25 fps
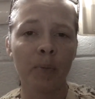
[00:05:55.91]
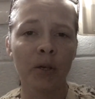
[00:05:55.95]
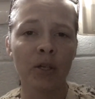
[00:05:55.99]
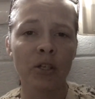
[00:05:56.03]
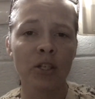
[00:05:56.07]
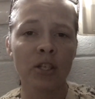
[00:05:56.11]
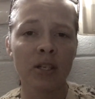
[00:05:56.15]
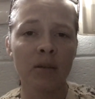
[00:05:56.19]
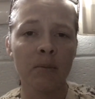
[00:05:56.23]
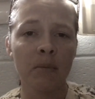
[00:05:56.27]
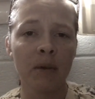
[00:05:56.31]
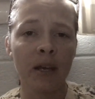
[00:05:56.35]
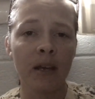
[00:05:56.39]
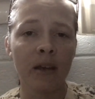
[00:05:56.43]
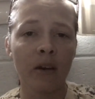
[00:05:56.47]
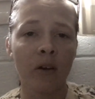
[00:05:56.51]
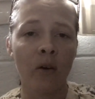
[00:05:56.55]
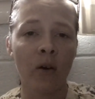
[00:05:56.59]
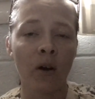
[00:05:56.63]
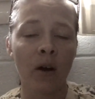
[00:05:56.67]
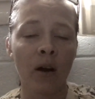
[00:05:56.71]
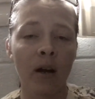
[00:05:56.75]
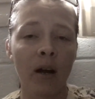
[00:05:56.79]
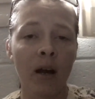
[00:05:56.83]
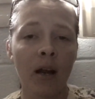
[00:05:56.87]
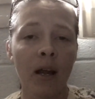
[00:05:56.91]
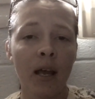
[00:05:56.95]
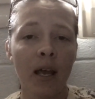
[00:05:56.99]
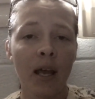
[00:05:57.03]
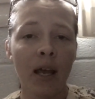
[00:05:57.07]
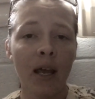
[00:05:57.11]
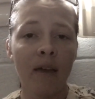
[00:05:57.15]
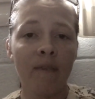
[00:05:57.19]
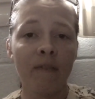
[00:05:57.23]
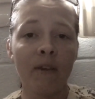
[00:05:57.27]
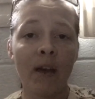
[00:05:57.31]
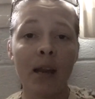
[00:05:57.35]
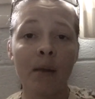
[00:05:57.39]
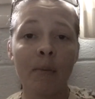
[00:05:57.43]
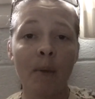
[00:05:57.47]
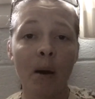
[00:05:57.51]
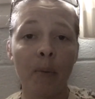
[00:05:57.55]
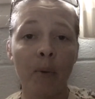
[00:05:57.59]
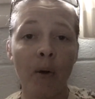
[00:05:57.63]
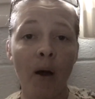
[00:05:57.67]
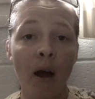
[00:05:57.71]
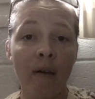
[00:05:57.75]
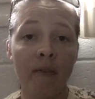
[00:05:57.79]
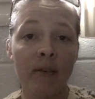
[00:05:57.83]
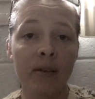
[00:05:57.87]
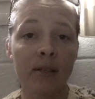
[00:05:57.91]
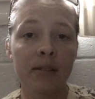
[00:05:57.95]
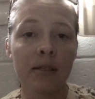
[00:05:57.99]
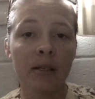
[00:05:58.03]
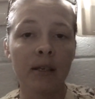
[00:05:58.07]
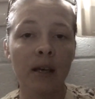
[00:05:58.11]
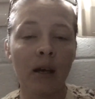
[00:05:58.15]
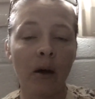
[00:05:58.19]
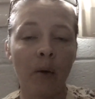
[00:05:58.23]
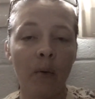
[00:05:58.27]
pushing me or invading my privacy.